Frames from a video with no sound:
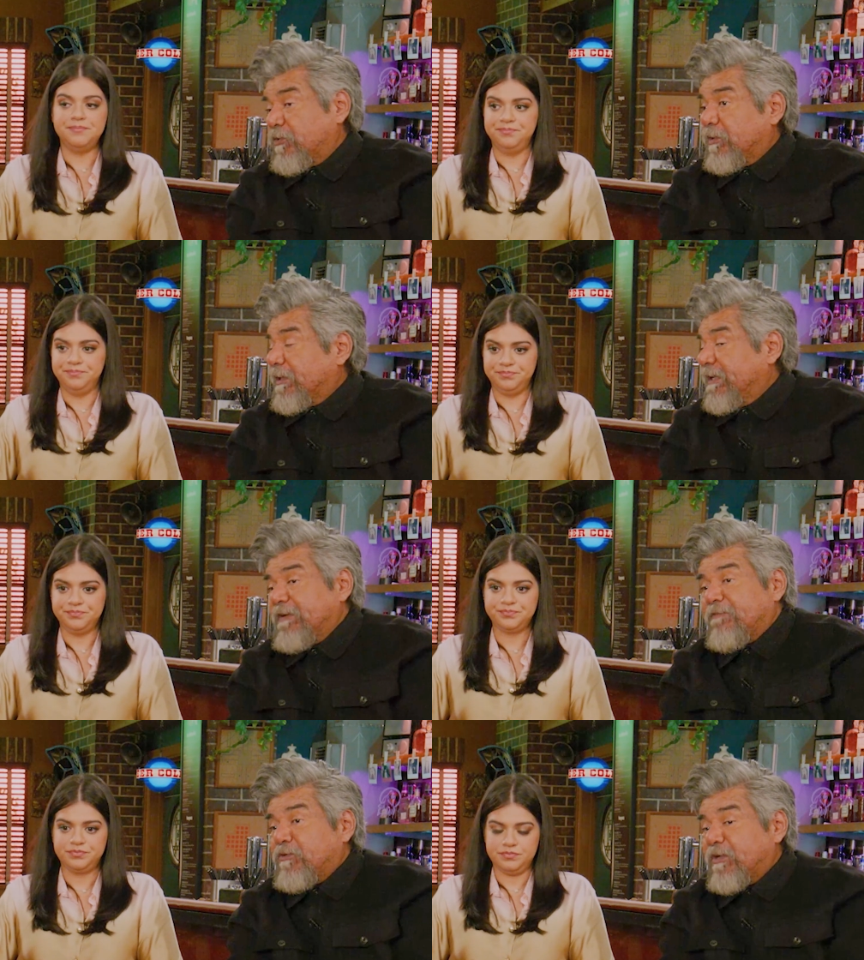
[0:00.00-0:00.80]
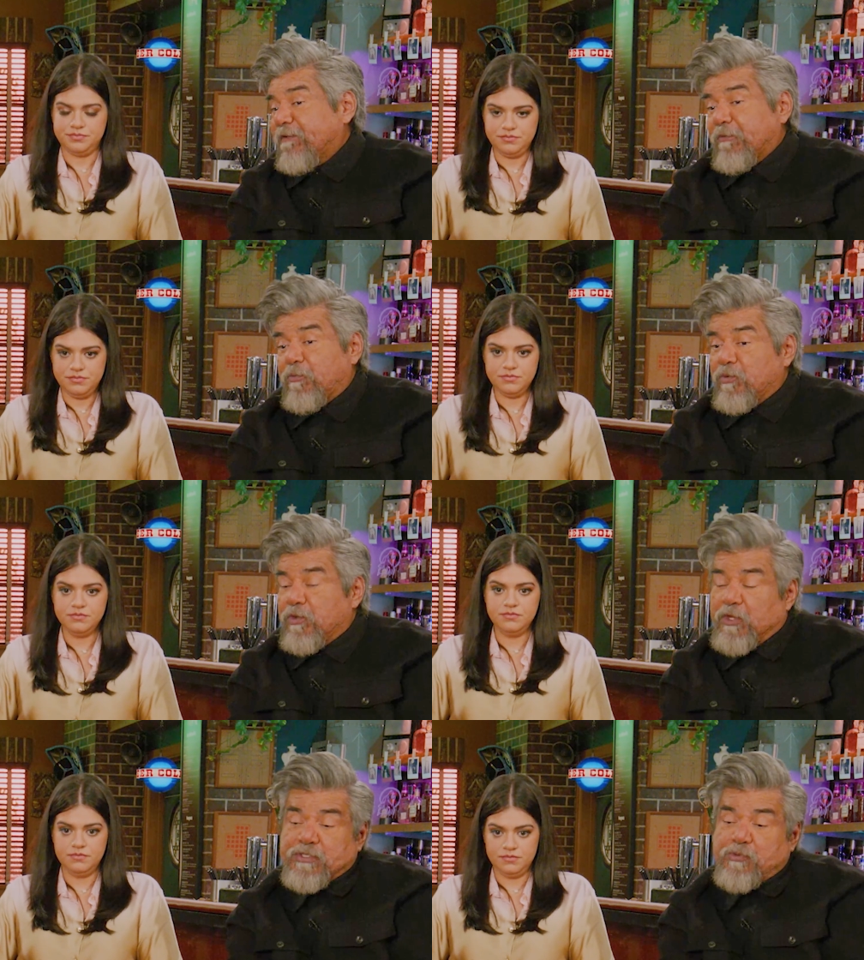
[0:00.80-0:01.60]
Speaker 1: you yeah. even if you if it
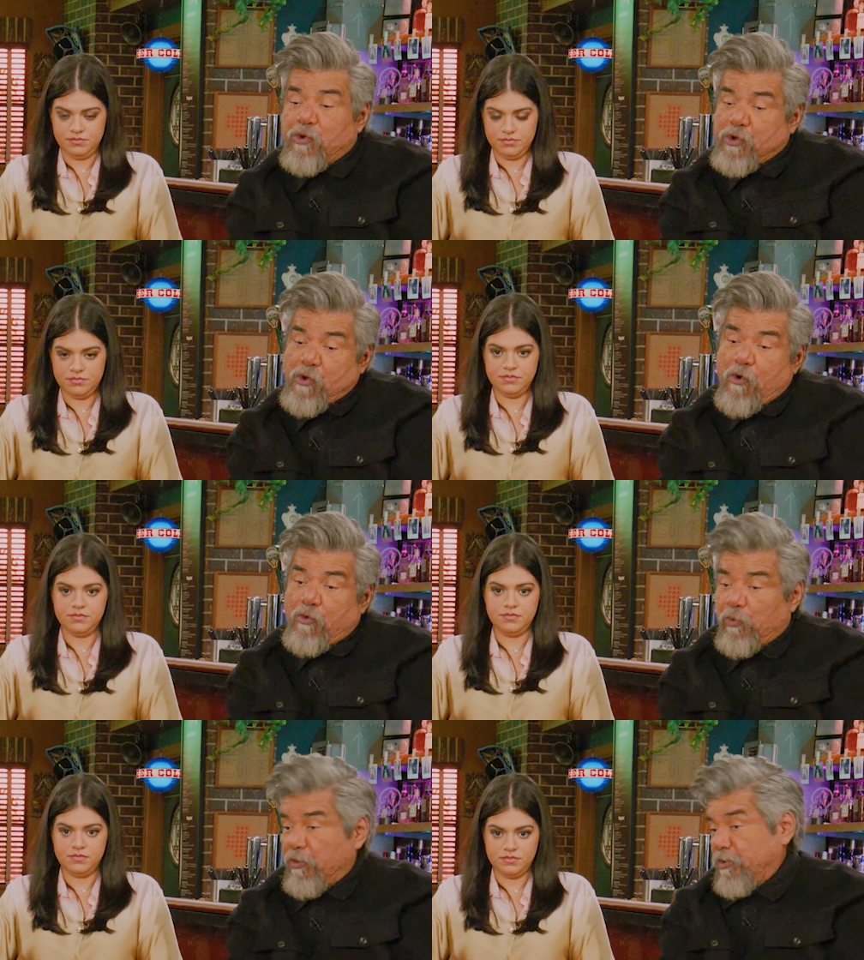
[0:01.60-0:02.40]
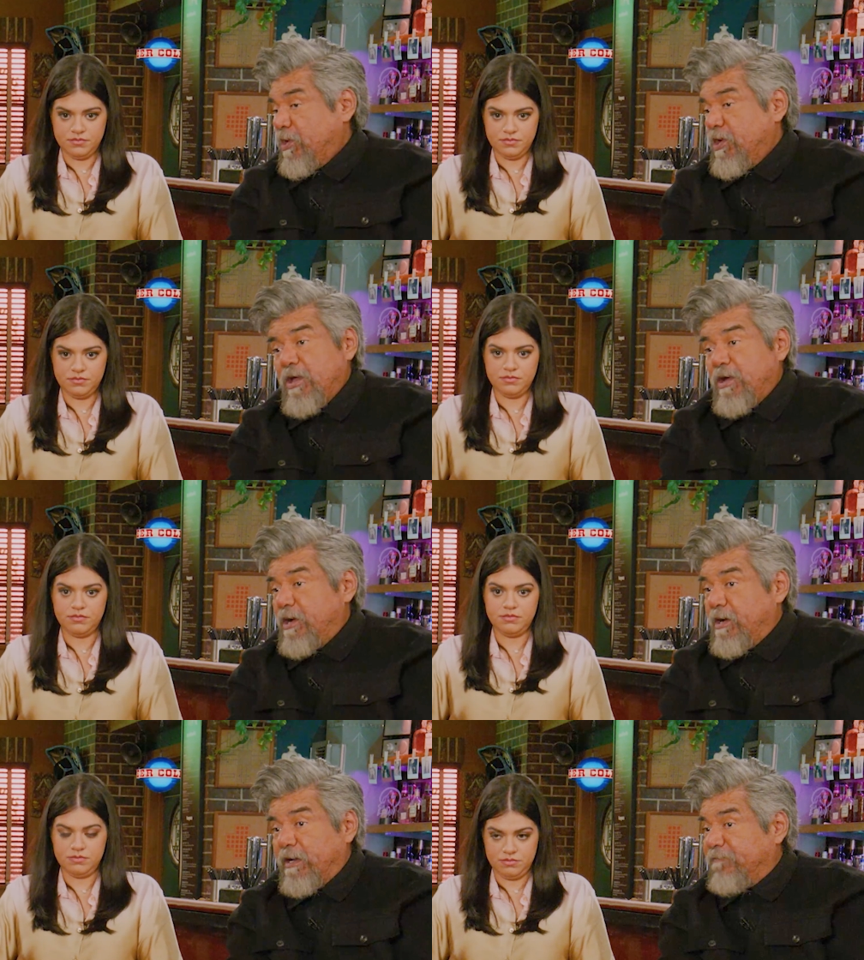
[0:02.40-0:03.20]
doesn't work or work,
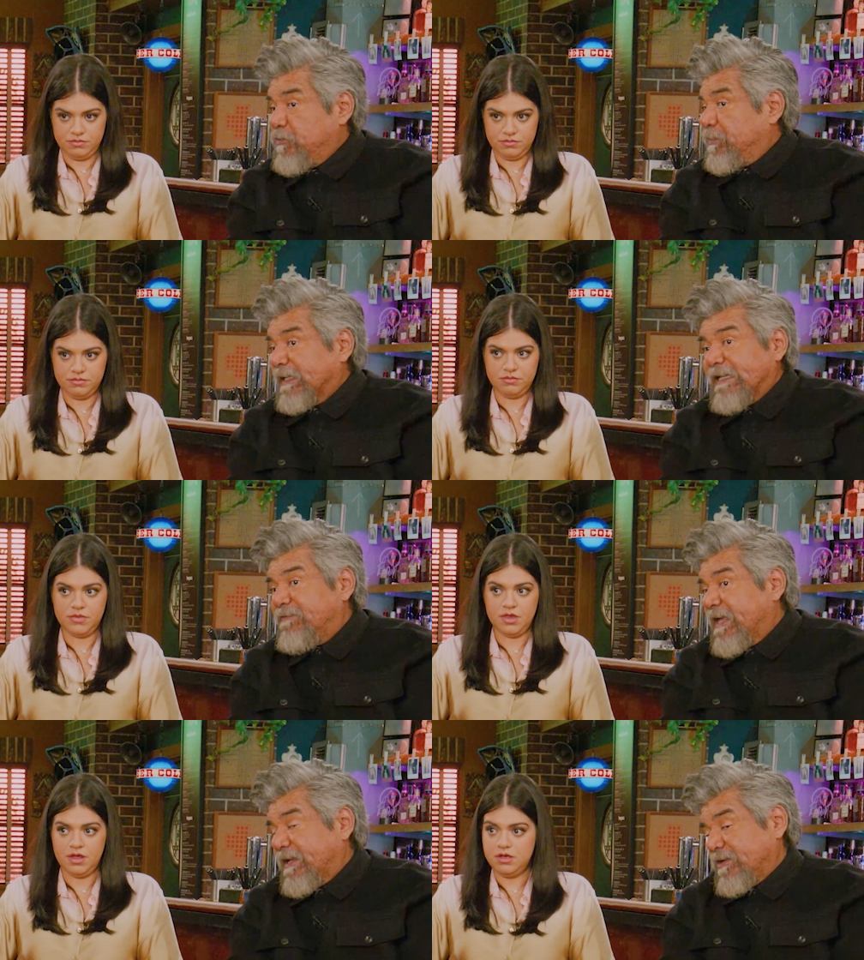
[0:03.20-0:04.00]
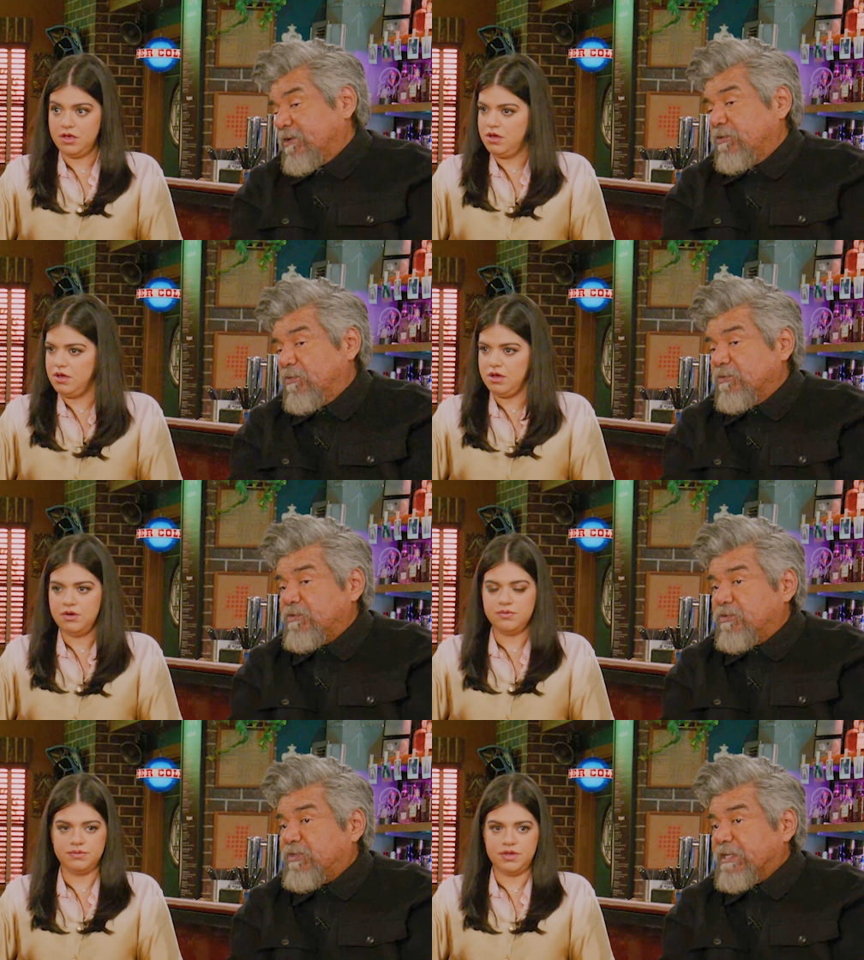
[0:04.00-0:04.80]
uh, if you believe that you
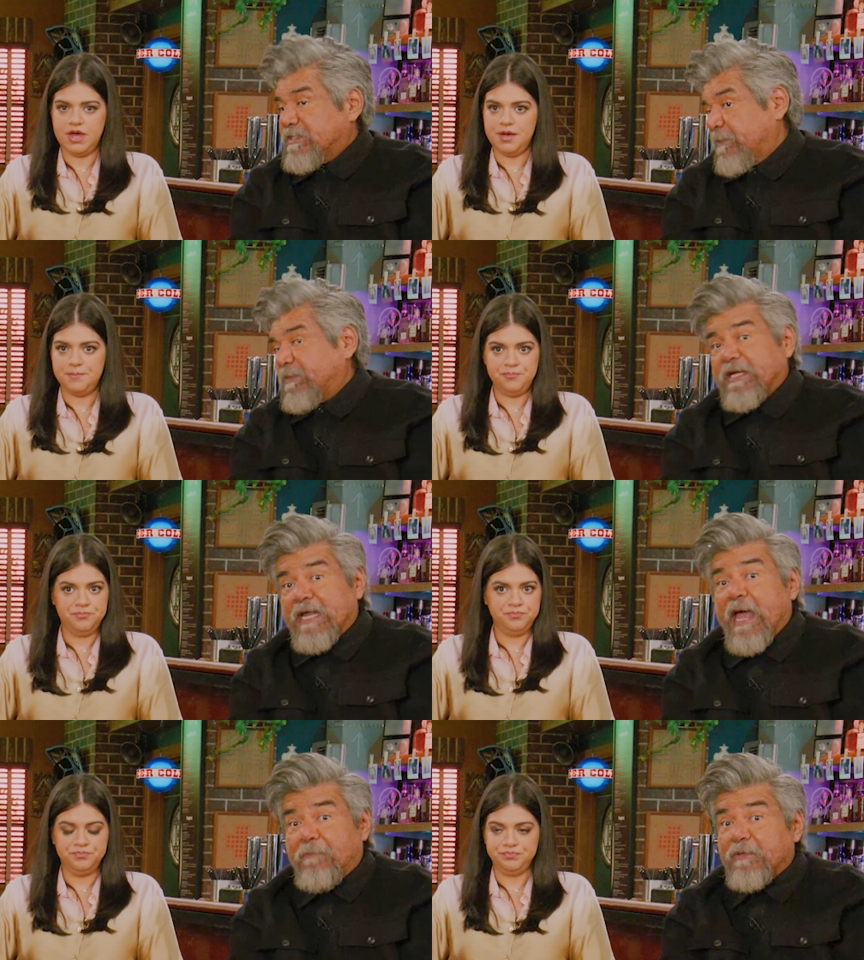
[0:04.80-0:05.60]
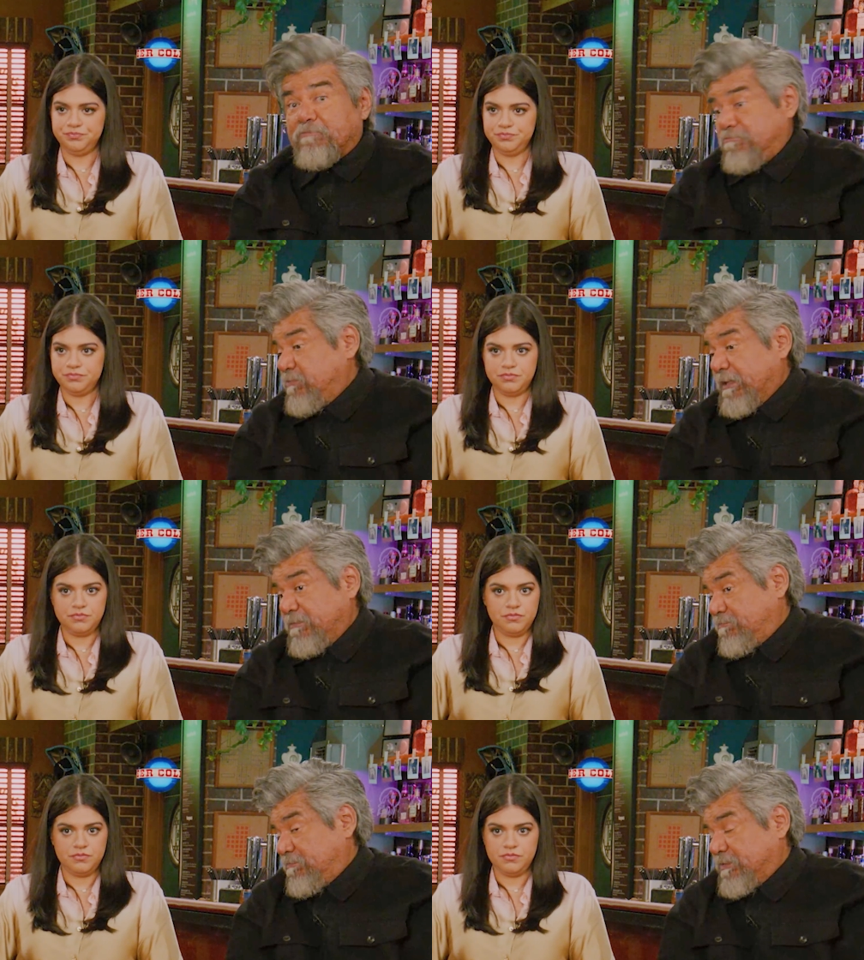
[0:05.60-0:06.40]
oh, think yeah. something can happen,
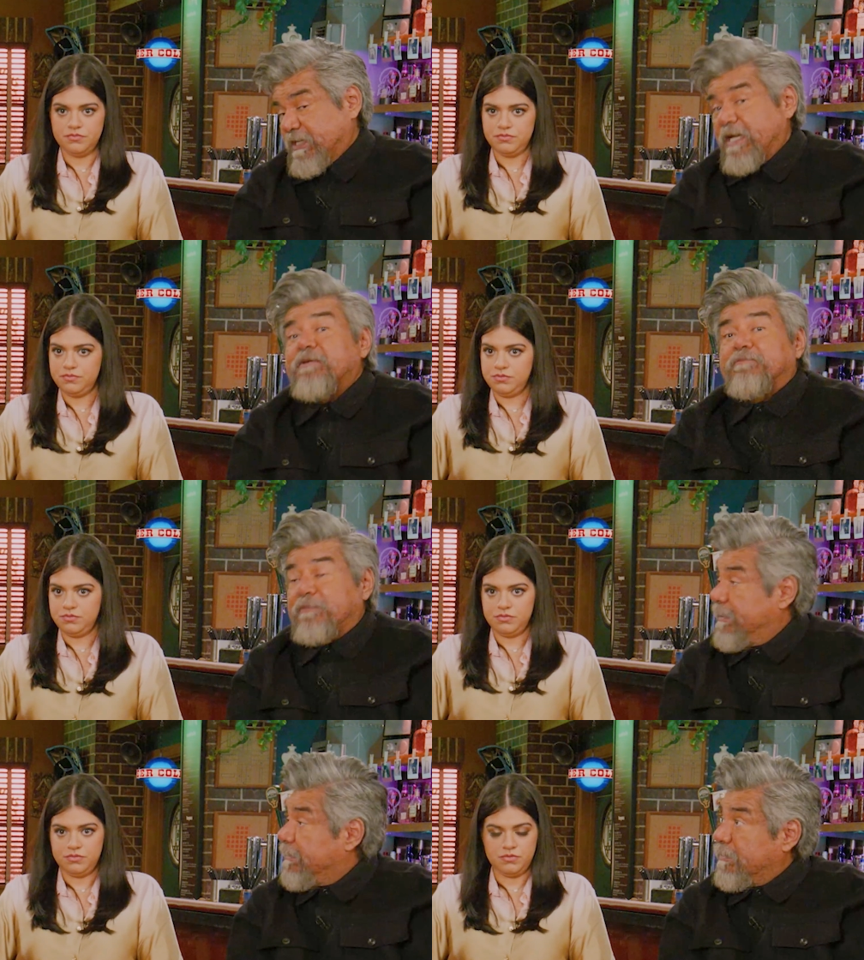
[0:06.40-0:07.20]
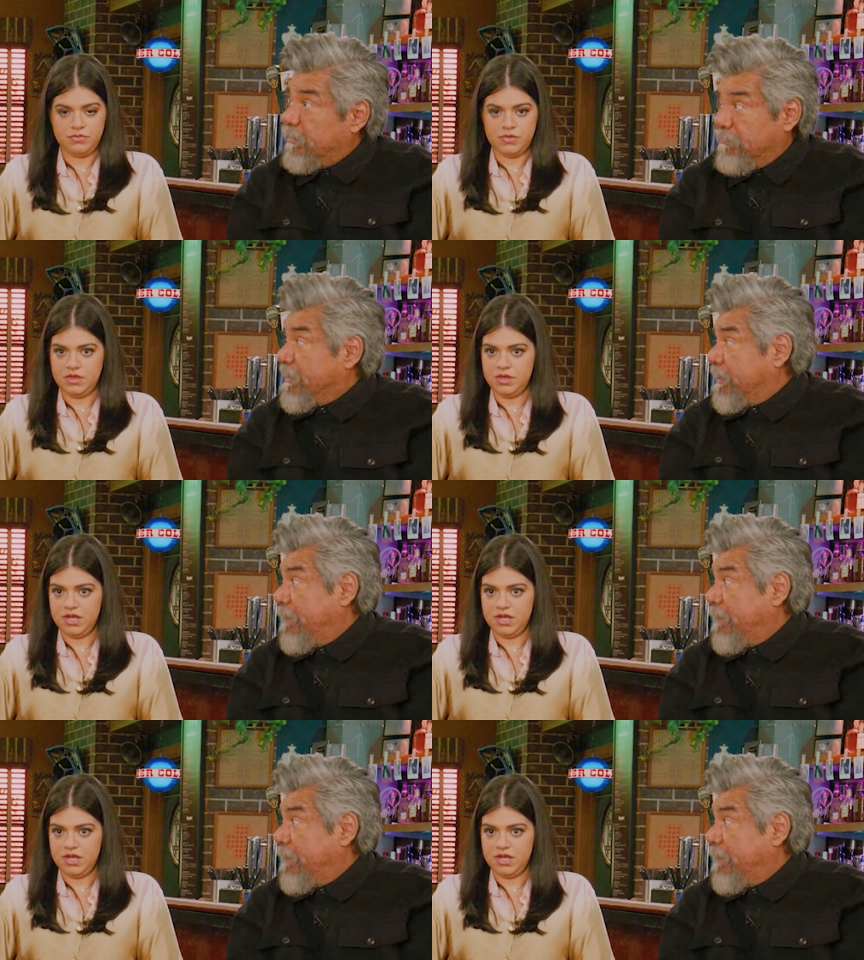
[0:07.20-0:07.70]
then say it and make it